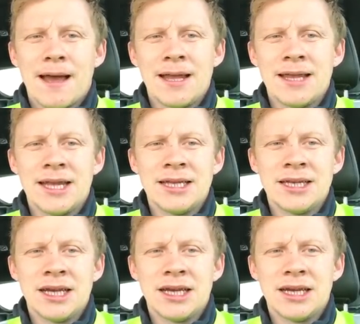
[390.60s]
And then
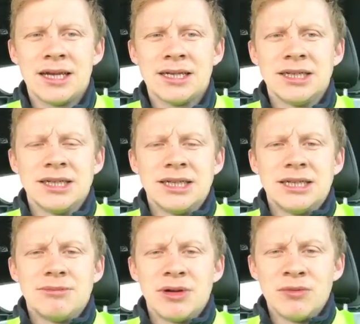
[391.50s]
my
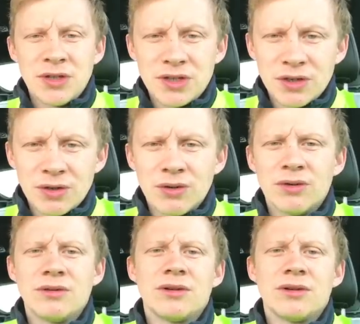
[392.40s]
original